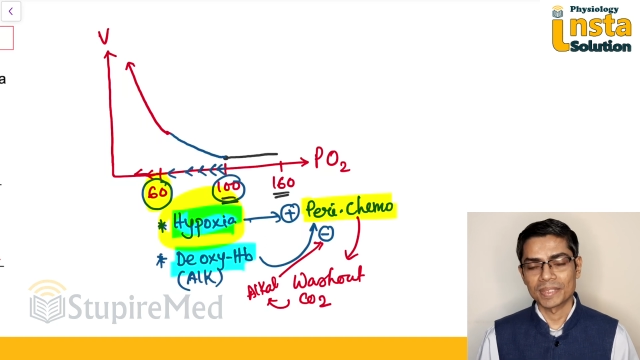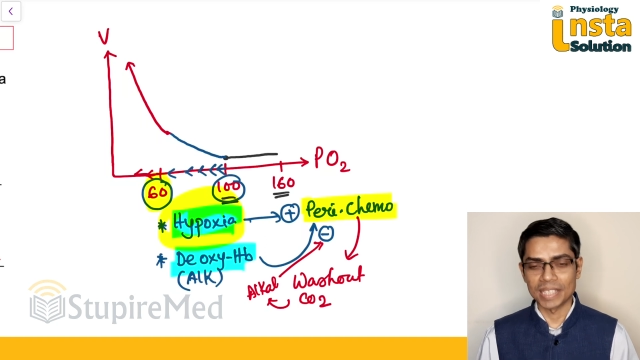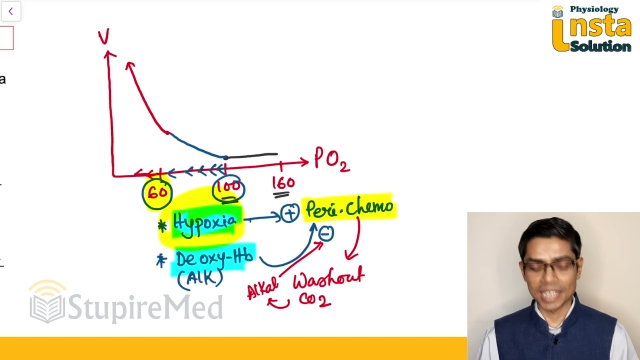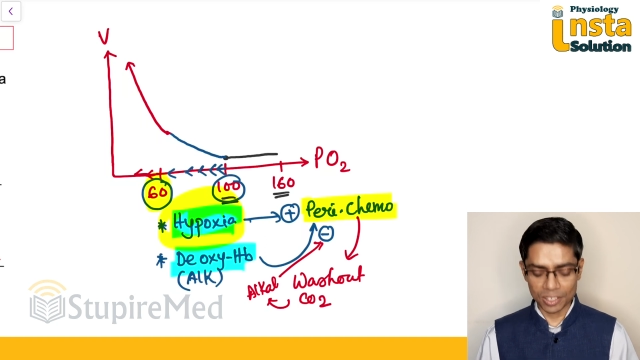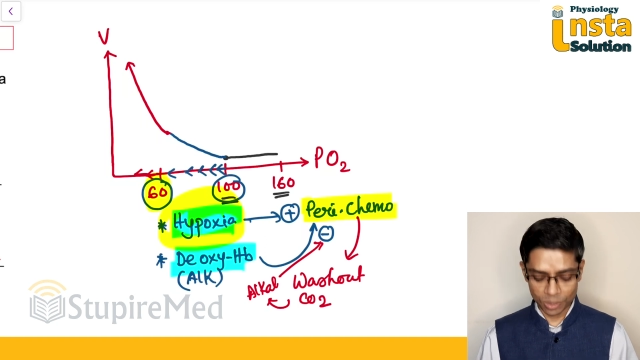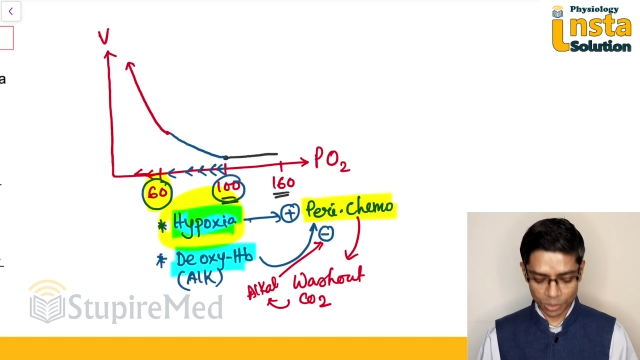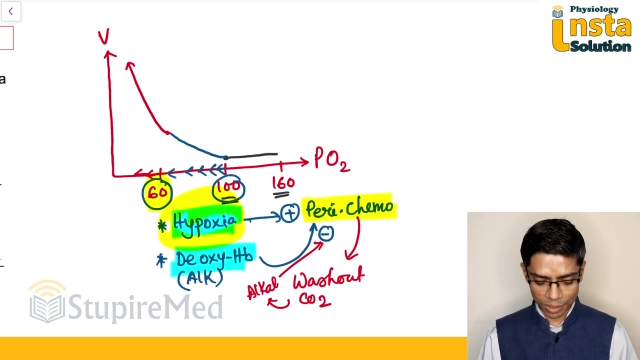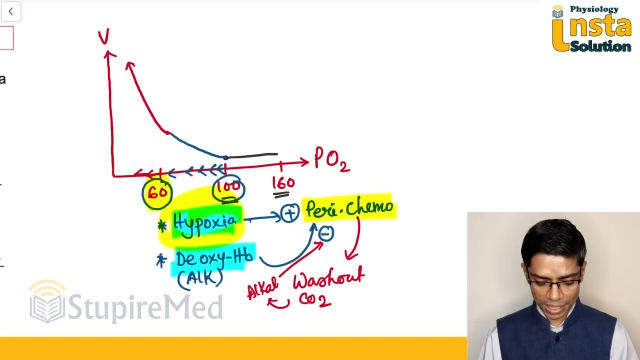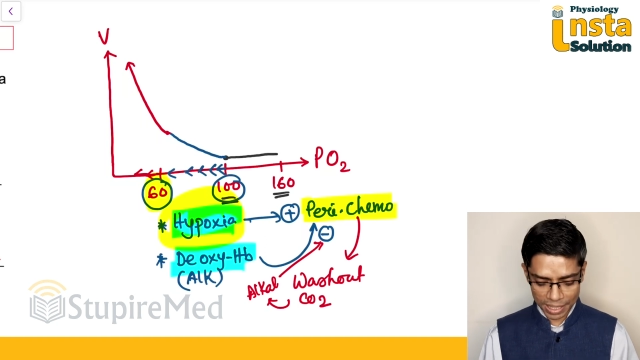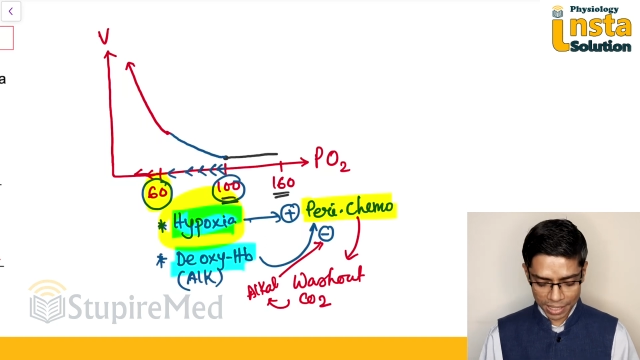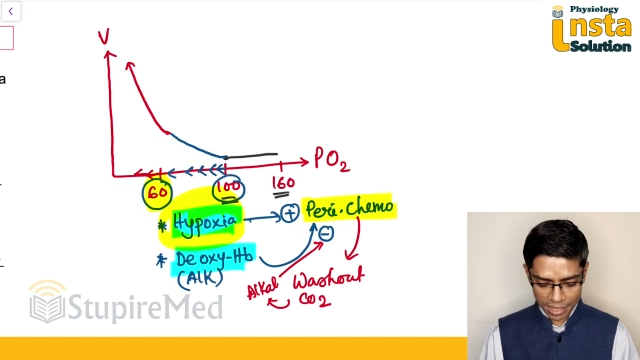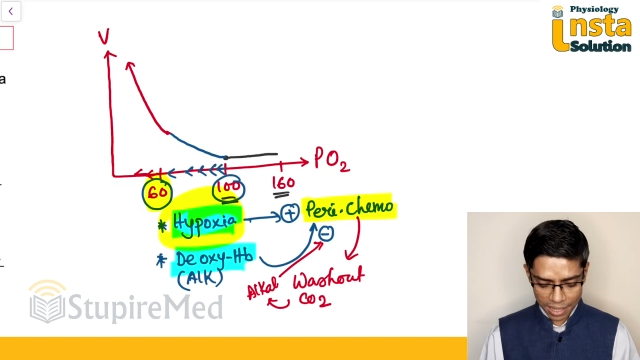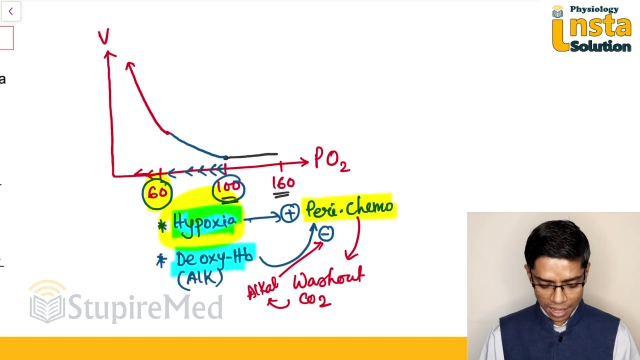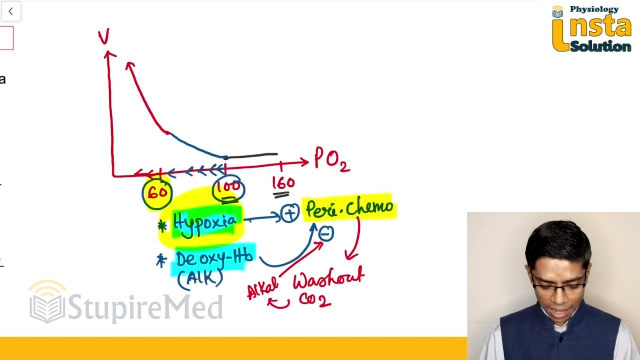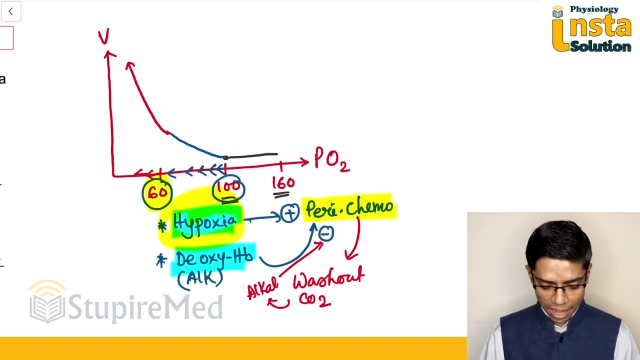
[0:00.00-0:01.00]
That's why
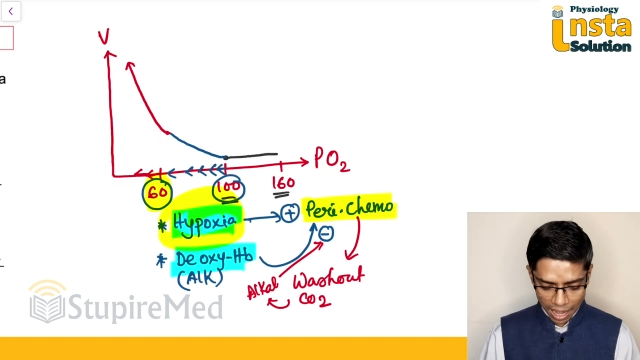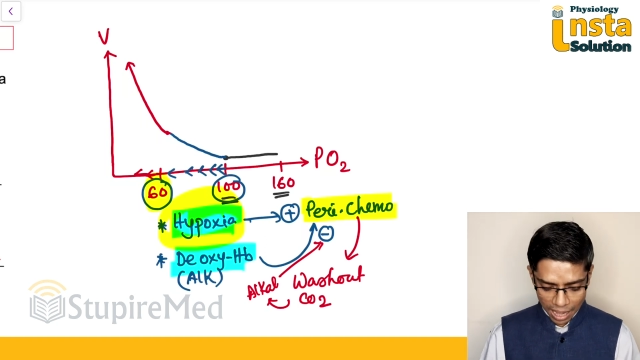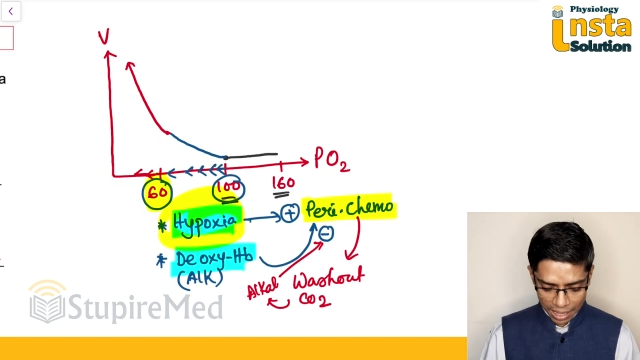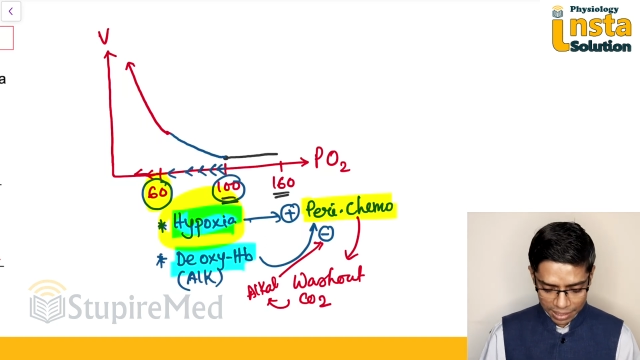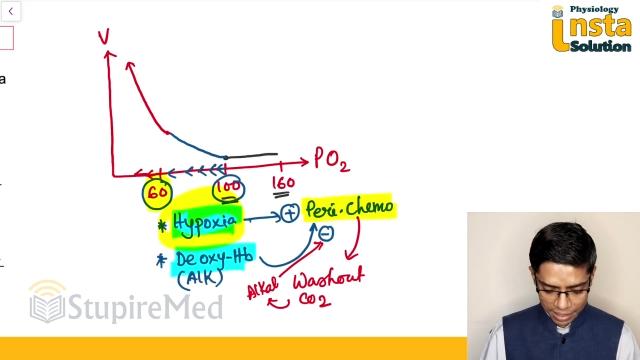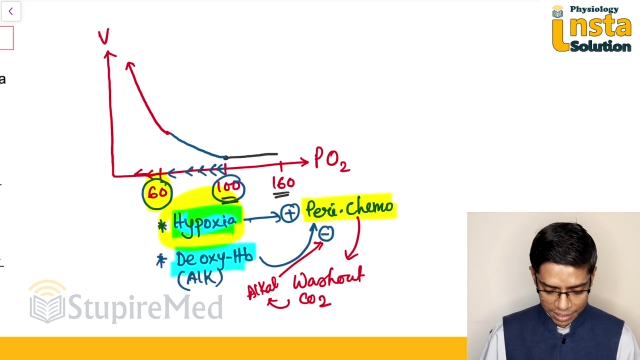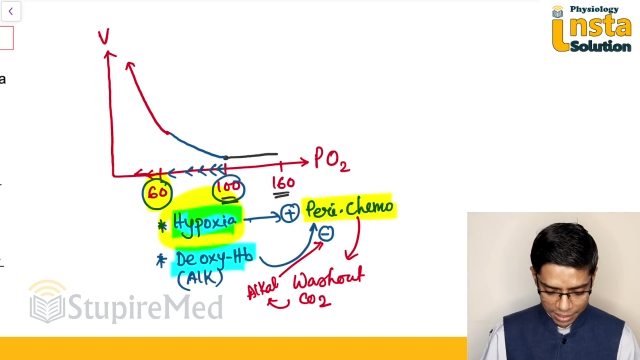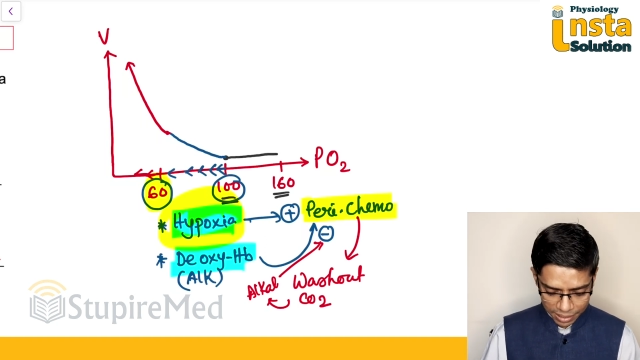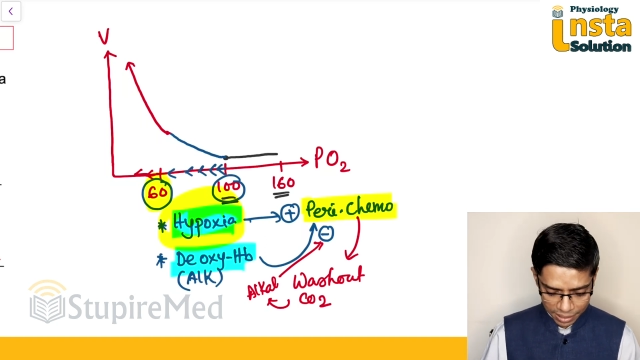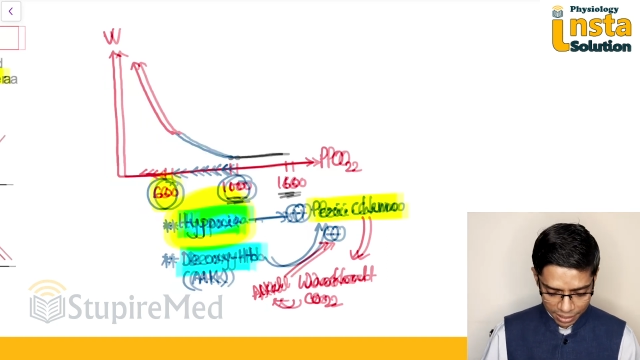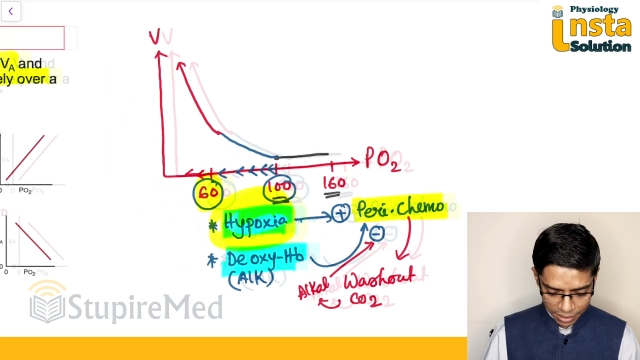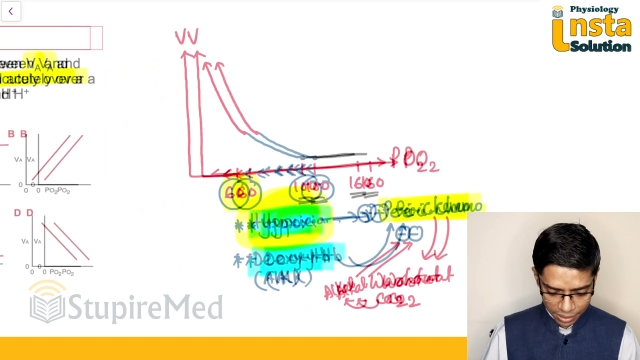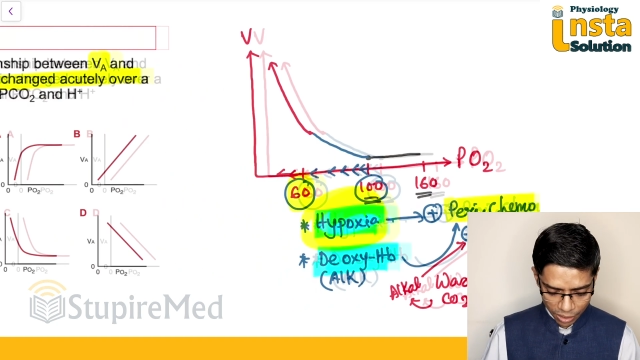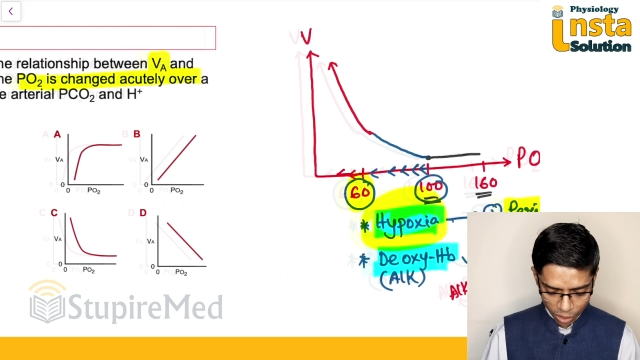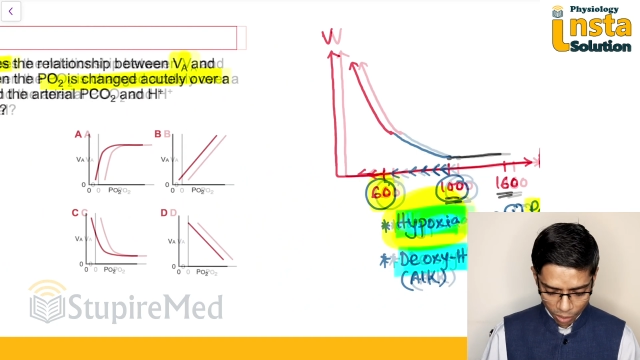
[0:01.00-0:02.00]

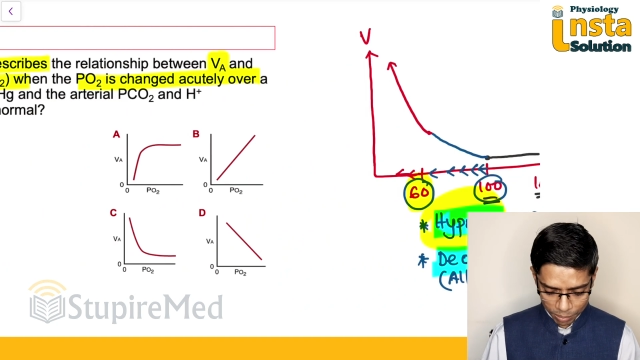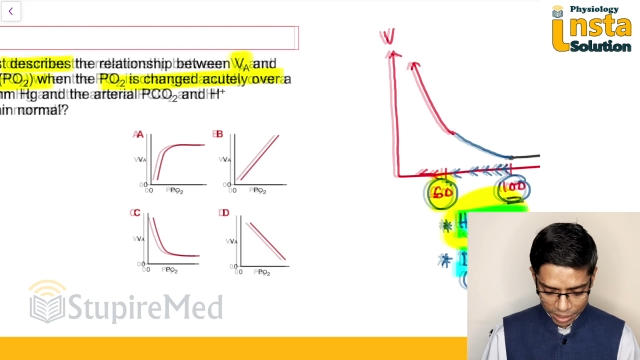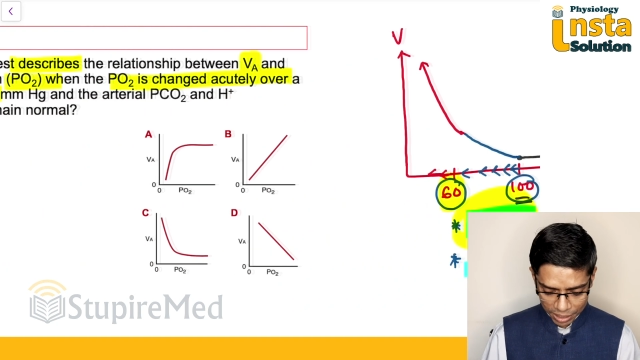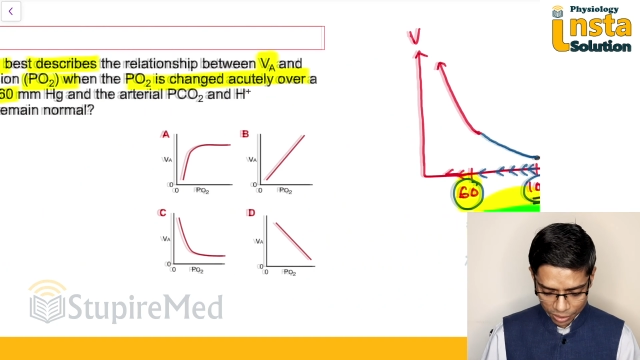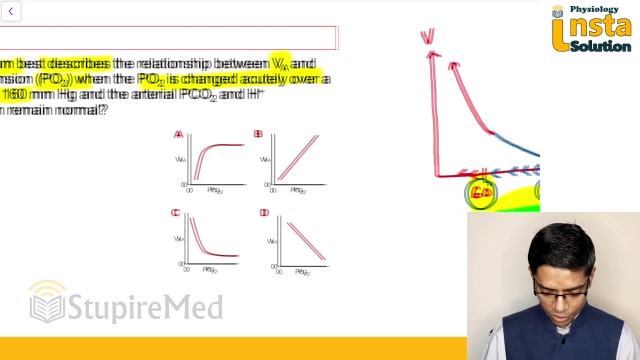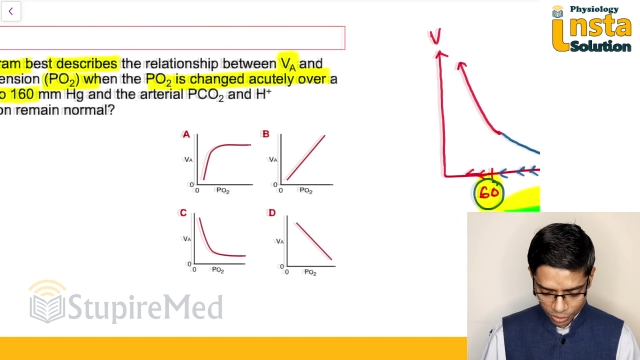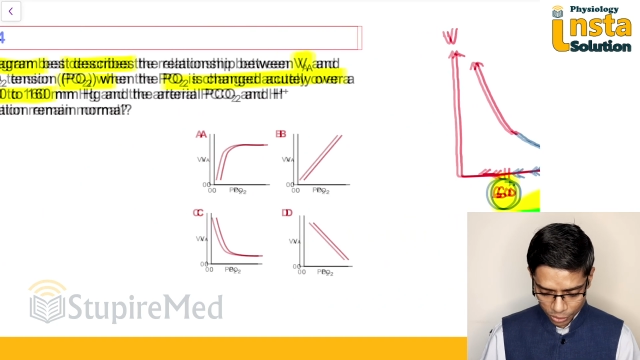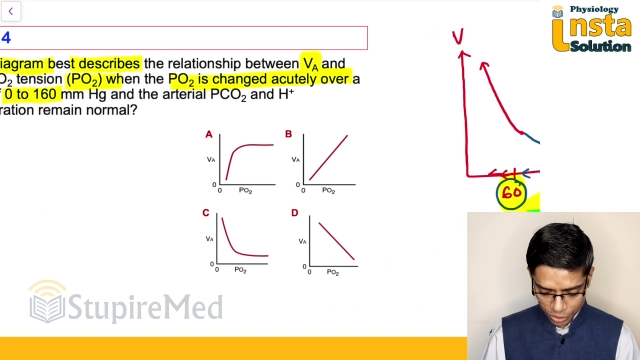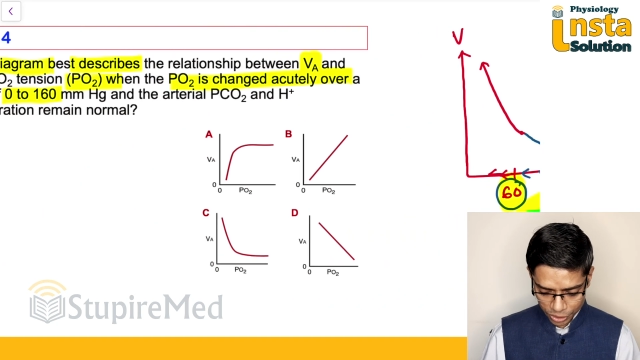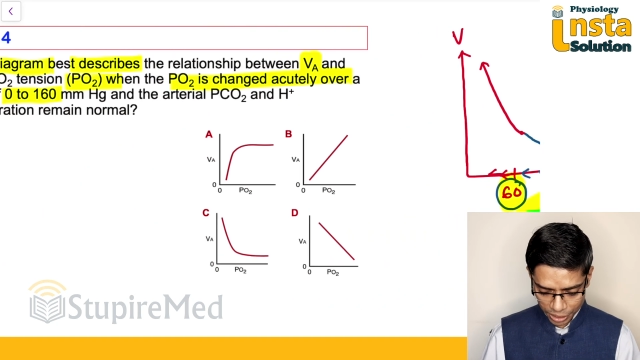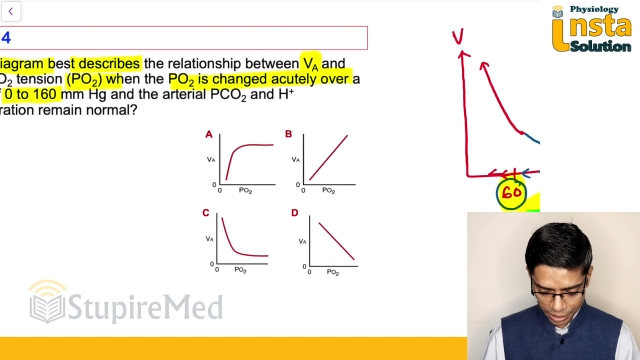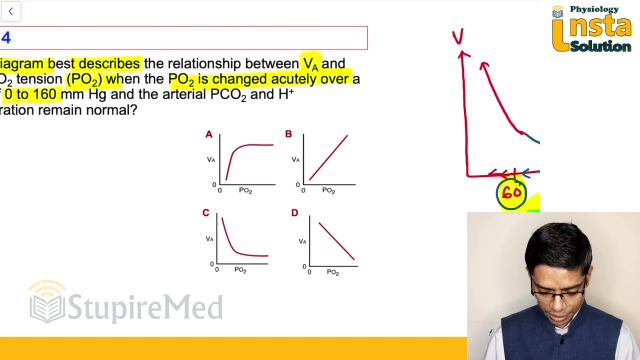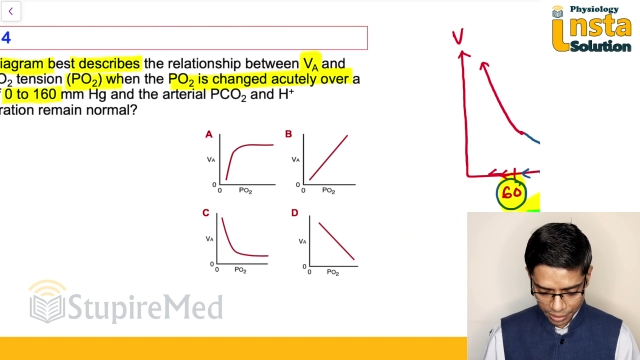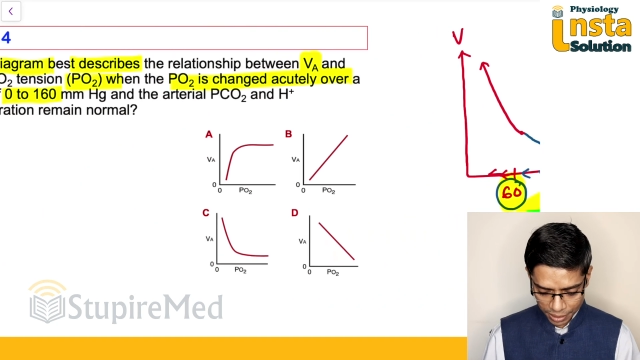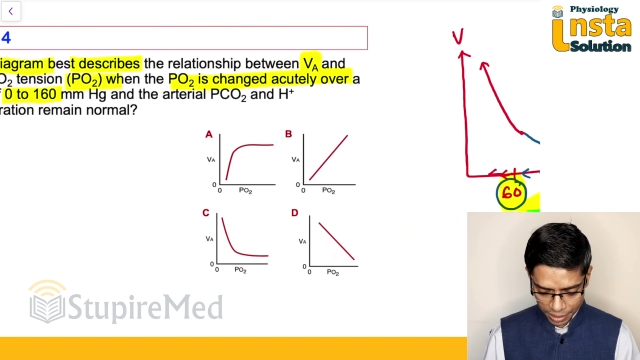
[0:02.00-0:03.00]
answer of this
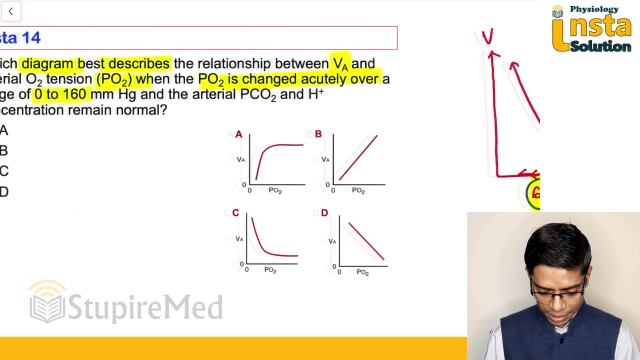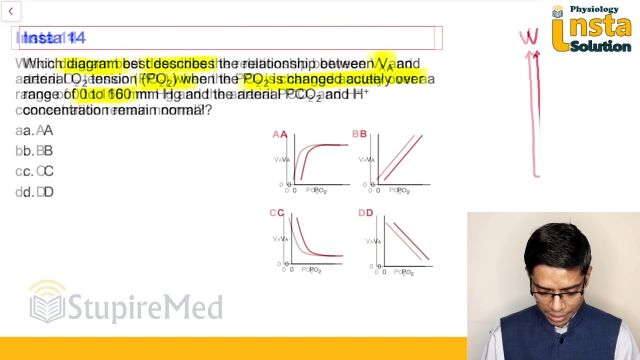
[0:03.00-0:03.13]
question